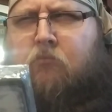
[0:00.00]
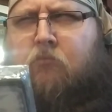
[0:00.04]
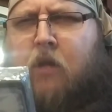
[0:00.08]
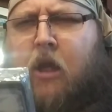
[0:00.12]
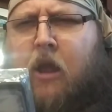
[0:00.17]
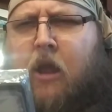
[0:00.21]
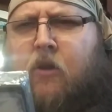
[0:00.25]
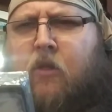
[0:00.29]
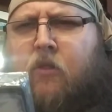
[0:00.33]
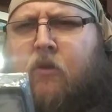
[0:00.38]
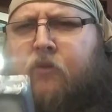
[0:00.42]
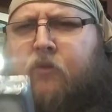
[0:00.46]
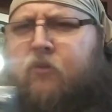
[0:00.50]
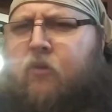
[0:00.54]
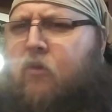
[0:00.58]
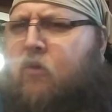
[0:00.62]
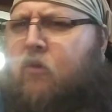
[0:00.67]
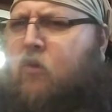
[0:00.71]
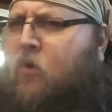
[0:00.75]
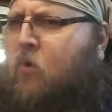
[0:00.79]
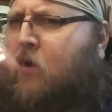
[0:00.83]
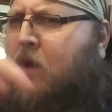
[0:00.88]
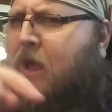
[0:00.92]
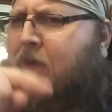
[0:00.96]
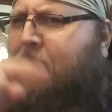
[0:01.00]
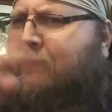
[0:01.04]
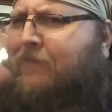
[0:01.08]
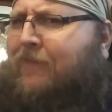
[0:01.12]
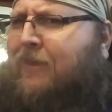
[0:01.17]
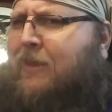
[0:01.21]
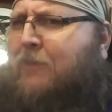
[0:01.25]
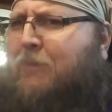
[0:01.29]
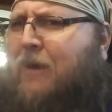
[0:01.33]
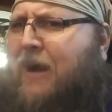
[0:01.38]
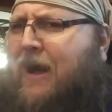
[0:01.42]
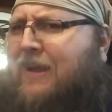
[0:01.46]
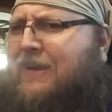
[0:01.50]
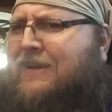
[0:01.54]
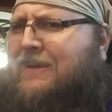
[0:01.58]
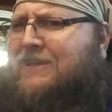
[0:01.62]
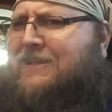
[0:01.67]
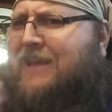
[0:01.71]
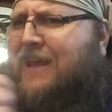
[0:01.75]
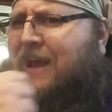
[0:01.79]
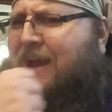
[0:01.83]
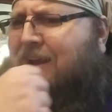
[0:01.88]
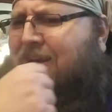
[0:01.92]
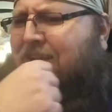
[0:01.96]
I know there's a new Heavenly Bodies
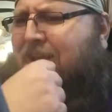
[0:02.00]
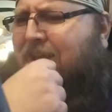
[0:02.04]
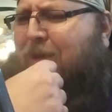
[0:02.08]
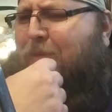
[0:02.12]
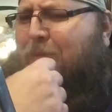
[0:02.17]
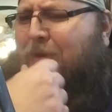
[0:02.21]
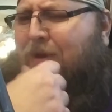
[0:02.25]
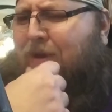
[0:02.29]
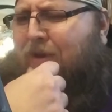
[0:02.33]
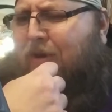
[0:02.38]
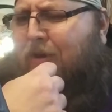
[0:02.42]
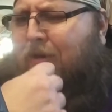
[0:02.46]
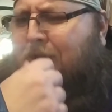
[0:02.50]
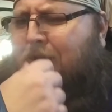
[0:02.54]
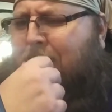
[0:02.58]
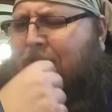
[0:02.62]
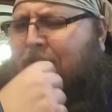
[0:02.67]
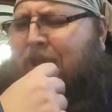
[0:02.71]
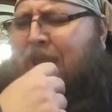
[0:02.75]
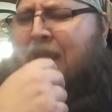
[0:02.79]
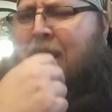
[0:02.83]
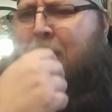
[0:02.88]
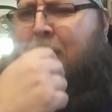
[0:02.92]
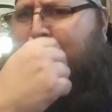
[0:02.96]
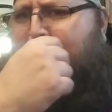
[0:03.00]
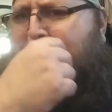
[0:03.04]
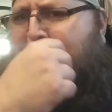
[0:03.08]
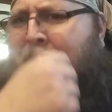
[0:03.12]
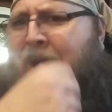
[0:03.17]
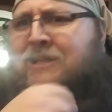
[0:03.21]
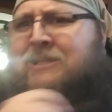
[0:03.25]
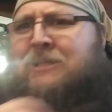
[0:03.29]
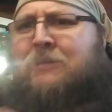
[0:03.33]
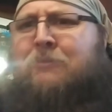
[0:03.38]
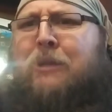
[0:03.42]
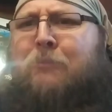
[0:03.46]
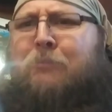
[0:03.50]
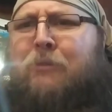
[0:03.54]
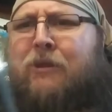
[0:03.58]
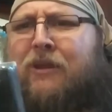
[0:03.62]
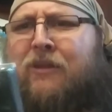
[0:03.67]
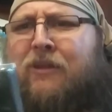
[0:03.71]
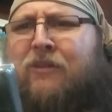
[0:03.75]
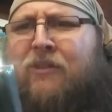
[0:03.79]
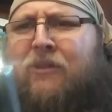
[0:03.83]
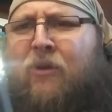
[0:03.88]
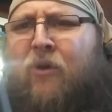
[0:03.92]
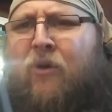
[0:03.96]
tag team out. It can't possibly
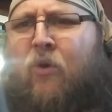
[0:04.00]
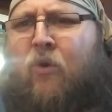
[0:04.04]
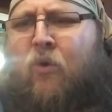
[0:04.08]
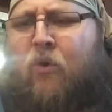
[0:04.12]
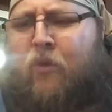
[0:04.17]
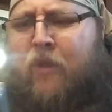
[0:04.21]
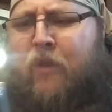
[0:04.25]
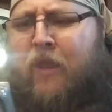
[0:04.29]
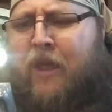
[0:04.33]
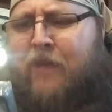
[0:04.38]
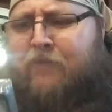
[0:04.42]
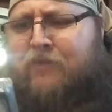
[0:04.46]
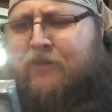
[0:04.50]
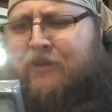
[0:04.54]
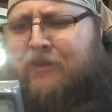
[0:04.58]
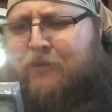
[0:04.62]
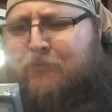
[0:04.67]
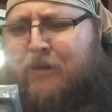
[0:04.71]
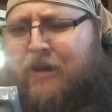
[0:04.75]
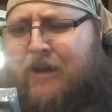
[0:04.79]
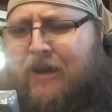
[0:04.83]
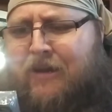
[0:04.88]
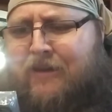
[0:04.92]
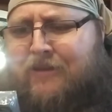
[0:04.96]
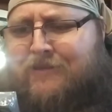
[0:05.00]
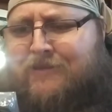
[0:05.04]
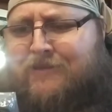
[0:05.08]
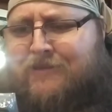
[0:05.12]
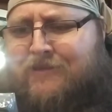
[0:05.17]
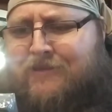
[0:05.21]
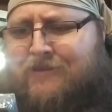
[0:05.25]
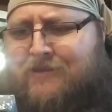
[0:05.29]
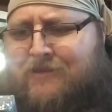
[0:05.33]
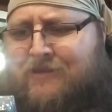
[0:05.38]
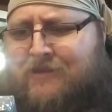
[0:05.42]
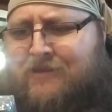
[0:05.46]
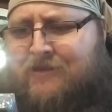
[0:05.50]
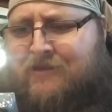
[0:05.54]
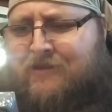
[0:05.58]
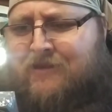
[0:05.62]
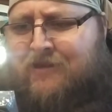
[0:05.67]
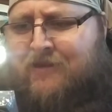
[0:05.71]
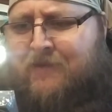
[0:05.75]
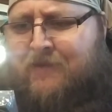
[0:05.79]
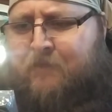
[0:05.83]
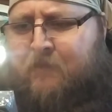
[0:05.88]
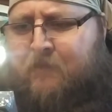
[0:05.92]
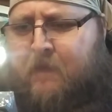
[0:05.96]
be the old Heavenly Bodies.
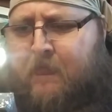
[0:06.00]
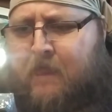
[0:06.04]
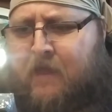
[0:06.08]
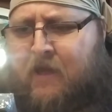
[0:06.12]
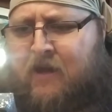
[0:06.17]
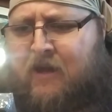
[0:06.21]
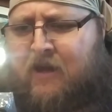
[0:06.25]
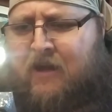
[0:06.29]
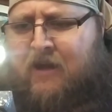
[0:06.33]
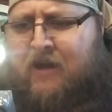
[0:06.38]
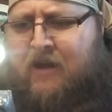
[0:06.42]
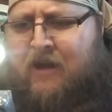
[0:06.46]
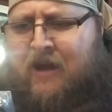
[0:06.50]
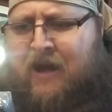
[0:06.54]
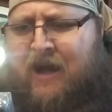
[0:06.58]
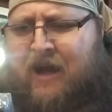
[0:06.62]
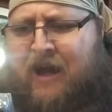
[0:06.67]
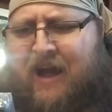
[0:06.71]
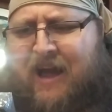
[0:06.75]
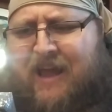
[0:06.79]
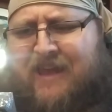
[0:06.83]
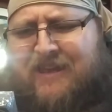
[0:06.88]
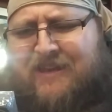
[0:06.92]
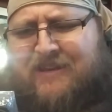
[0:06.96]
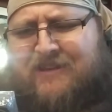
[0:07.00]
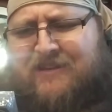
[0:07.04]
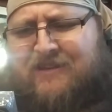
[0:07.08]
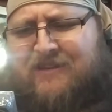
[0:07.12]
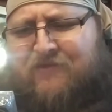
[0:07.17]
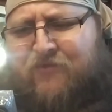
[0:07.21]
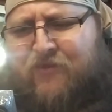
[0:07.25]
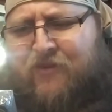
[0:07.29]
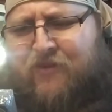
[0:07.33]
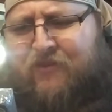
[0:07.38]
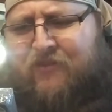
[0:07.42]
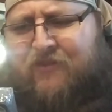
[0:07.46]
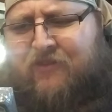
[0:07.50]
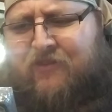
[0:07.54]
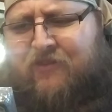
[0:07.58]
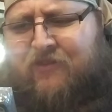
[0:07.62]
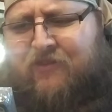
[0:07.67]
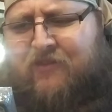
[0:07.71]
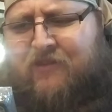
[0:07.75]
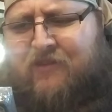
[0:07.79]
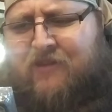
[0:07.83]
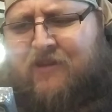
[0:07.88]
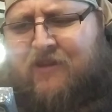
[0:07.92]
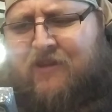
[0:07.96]
Uh,
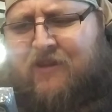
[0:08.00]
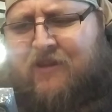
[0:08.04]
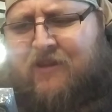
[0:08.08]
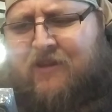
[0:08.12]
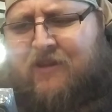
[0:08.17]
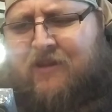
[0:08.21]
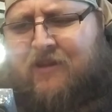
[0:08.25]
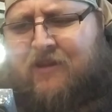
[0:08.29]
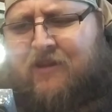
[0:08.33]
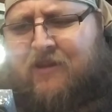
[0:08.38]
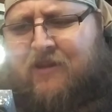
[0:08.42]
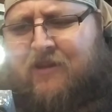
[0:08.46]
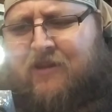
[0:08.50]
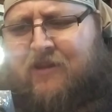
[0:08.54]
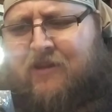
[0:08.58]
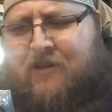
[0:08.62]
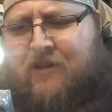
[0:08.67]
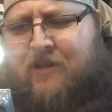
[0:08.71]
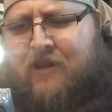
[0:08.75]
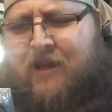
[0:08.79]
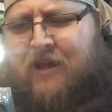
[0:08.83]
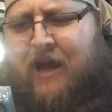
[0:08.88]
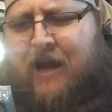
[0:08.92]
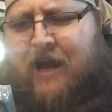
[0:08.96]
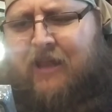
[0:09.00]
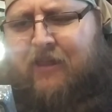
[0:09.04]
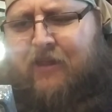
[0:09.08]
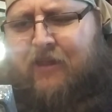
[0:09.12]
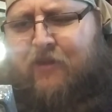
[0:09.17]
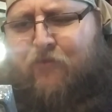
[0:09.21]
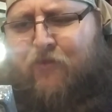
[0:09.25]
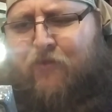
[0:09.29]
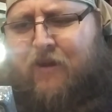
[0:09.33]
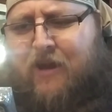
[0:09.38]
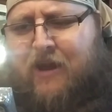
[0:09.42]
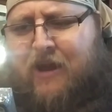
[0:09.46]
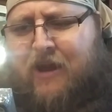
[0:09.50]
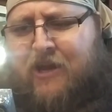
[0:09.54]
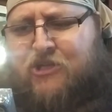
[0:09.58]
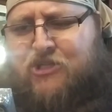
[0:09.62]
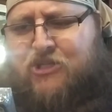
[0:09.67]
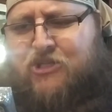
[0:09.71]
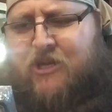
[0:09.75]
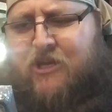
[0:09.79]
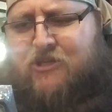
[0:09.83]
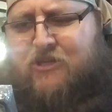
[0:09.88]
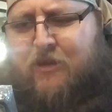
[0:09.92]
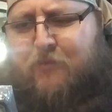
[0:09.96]
versus Kylie Rae.
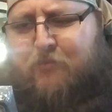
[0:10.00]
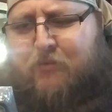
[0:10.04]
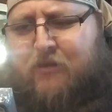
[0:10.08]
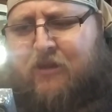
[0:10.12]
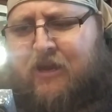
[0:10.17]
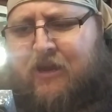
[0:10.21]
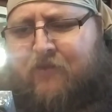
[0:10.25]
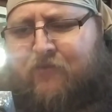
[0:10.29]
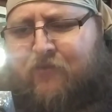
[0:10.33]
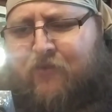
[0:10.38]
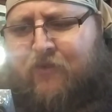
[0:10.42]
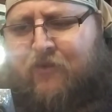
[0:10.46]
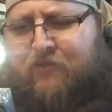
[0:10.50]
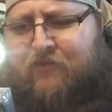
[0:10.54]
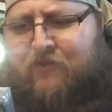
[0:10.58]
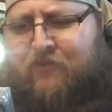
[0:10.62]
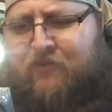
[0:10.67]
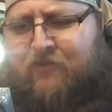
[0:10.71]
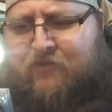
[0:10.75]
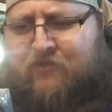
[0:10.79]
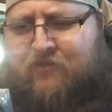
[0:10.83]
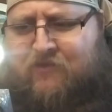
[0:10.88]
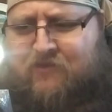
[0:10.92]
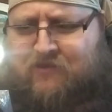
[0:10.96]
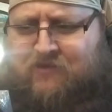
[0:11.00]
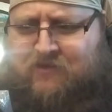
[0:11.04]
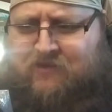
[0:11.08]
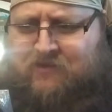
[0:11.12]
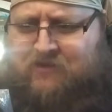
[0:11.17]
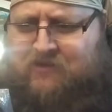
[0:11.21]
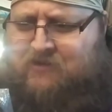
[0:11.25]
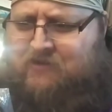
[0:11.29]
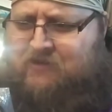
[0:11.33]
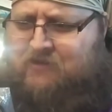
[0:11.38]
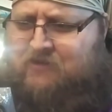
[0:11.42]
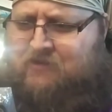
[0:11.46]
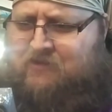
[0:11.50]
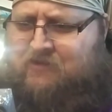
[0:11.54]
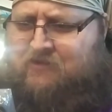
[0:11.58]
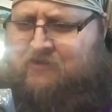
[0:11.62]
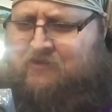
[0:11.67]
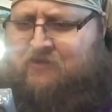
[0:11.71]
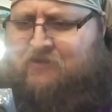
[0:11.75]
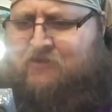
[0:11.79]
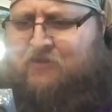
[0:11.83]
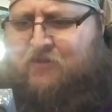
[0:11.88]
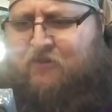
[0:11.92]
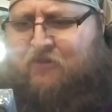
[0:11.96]
JJ Blake versus
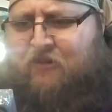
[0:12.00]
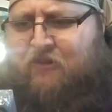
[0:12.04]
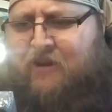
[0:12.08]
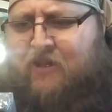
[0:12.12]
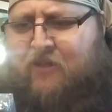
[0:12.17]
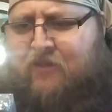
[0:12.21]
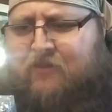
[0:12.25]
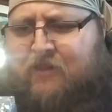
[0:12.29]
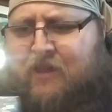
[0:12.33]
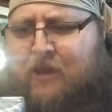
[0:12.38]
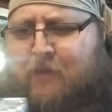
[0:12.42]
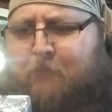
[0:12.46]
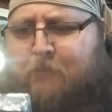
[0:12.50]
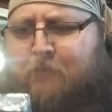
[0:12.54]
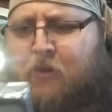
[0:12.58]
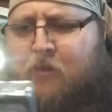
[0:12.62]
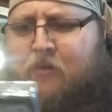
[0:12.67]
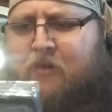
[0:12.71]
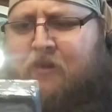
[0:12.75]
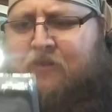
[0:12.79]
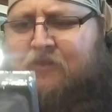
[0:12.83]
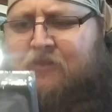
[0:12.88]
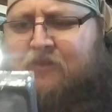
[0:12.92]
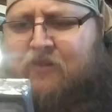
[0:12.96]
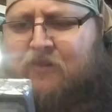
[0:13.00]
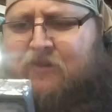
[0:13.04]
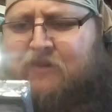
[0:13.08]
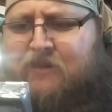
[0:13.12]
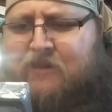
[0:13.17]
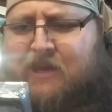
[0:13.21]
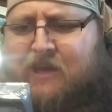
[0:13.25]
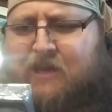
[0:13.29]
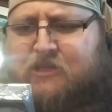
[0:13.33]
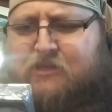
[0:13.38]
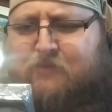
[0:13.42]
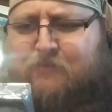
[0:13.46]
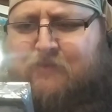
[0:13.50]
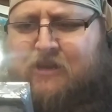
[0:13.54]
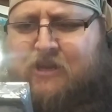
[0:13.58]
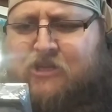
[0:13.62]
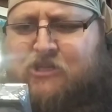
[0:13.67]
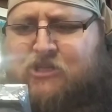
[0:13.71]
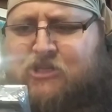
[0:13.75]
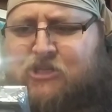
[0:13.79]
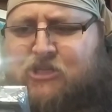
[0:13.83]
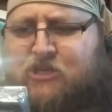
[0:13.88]
Terrell Tempo in a steel cage match.